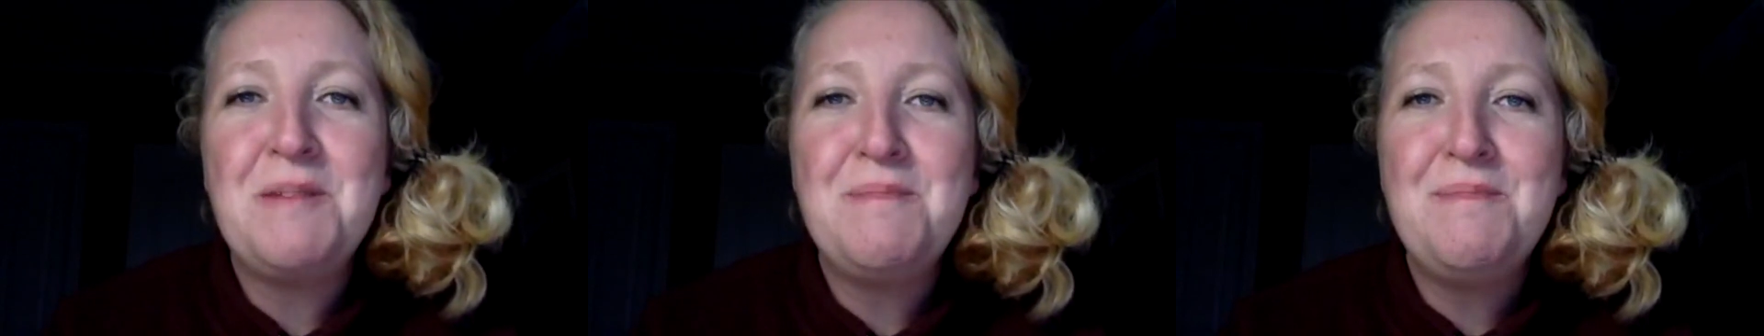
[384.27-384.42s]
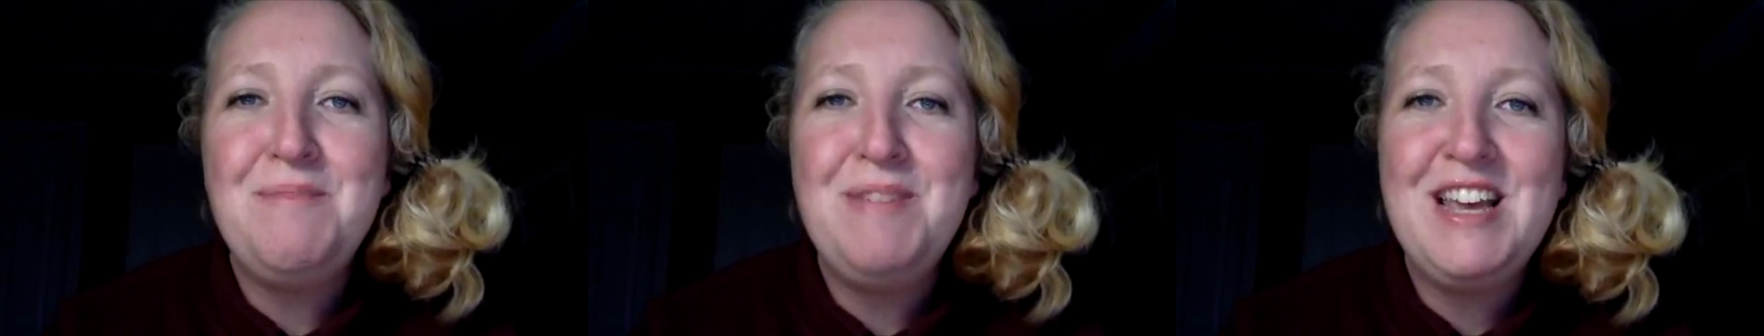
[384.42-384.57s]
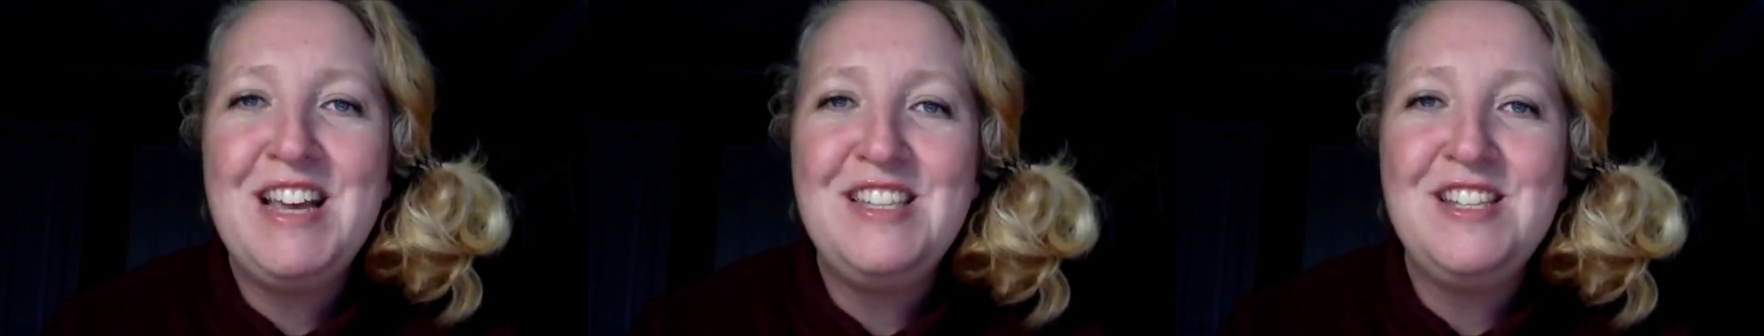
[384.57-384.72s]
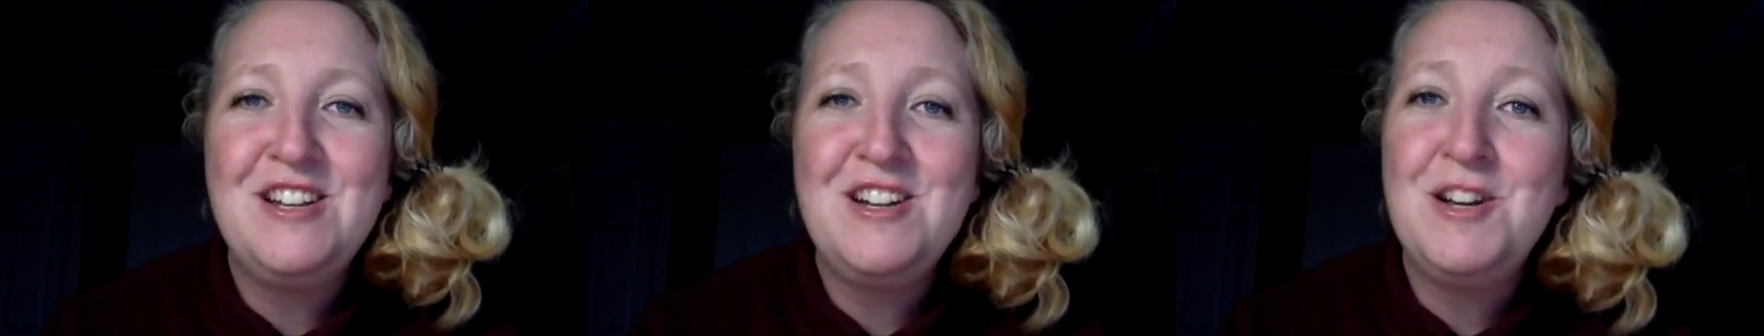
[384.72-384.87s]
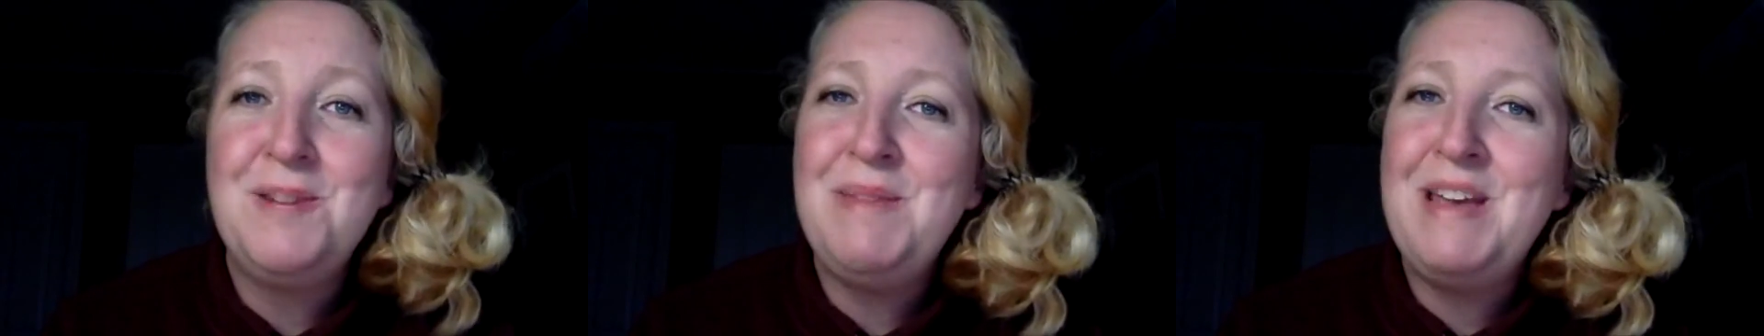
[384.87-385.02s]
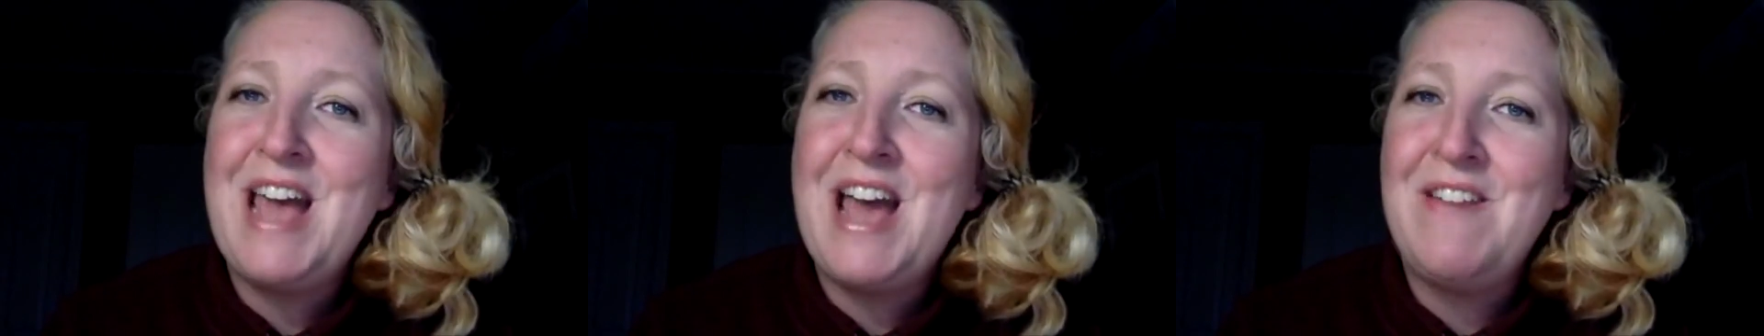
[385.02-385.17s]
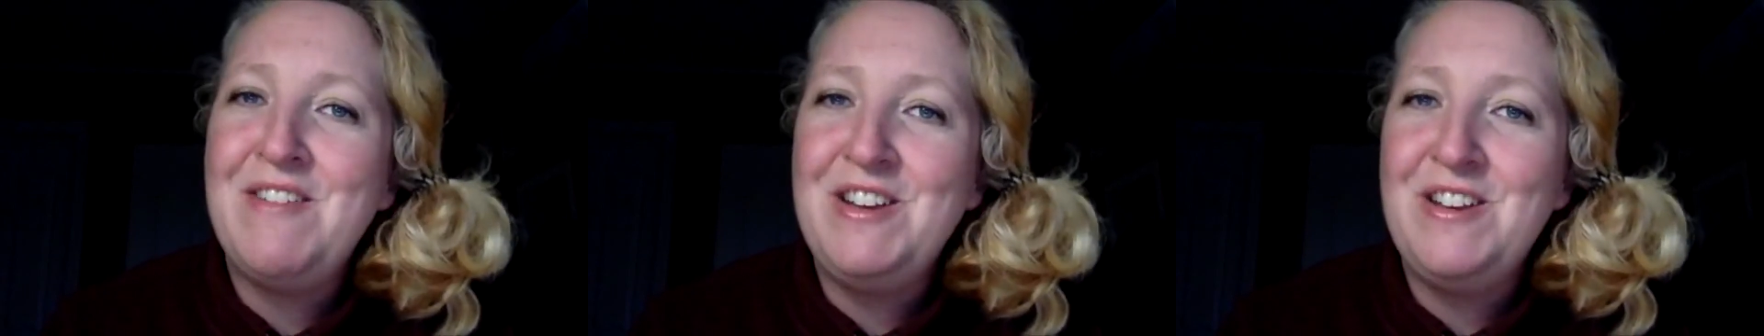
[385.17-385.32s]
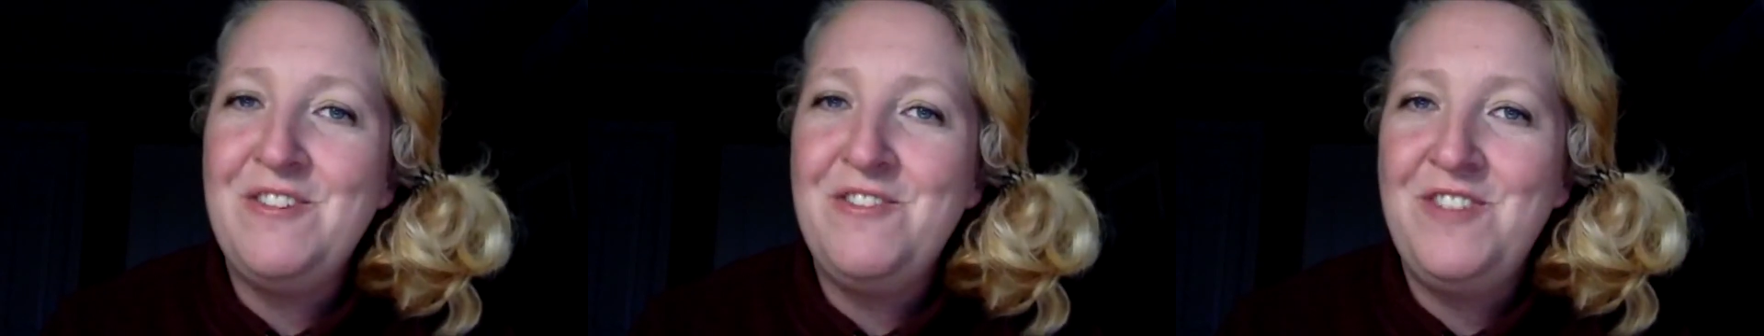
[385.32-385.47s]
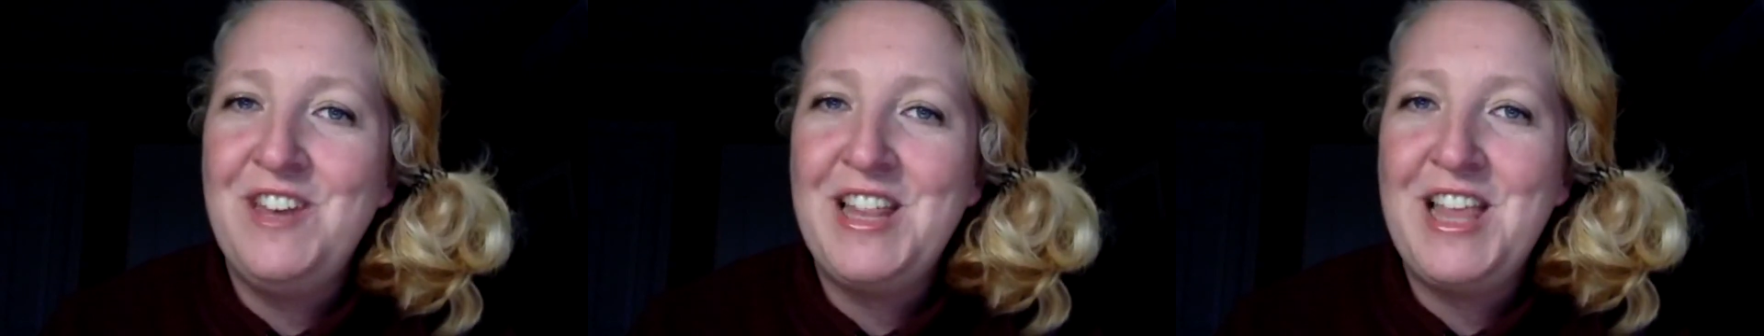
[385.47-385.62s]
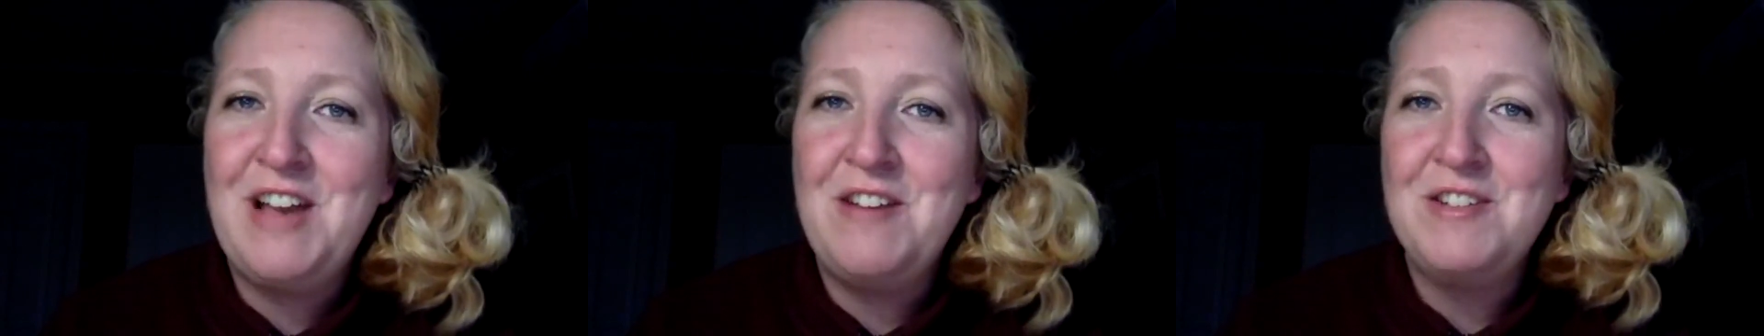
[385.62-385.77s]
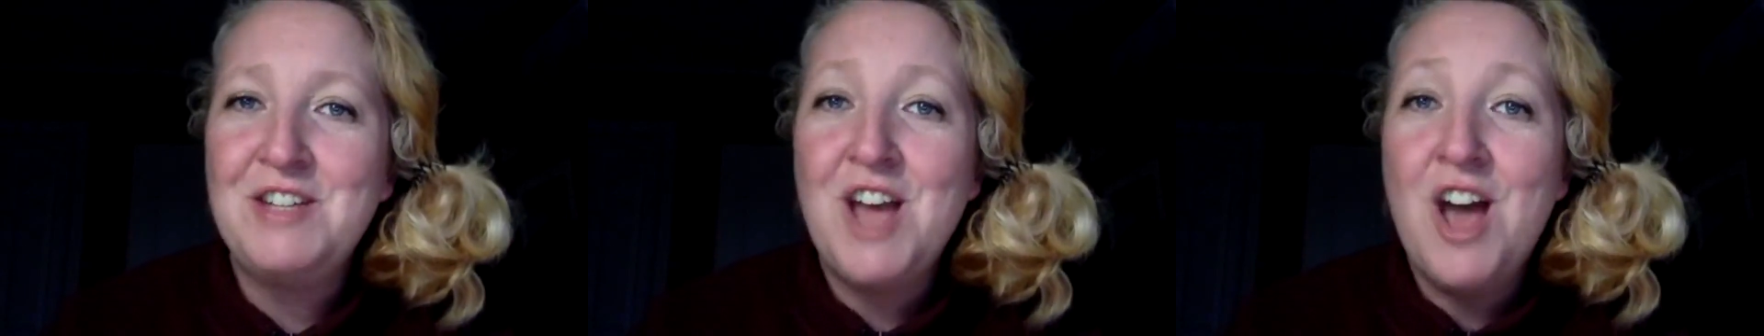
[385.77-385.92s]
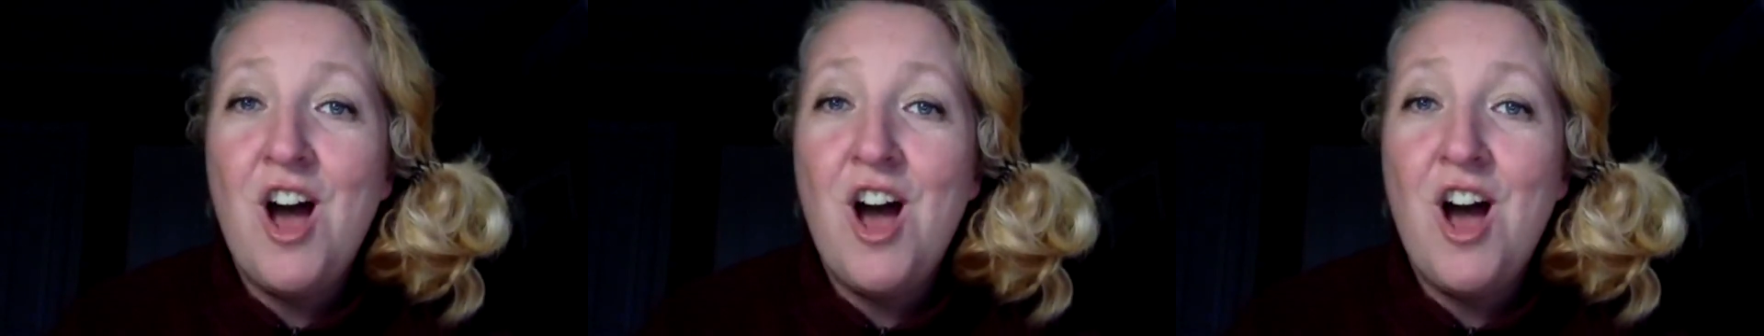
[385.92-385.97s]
because you're going to be having to fill out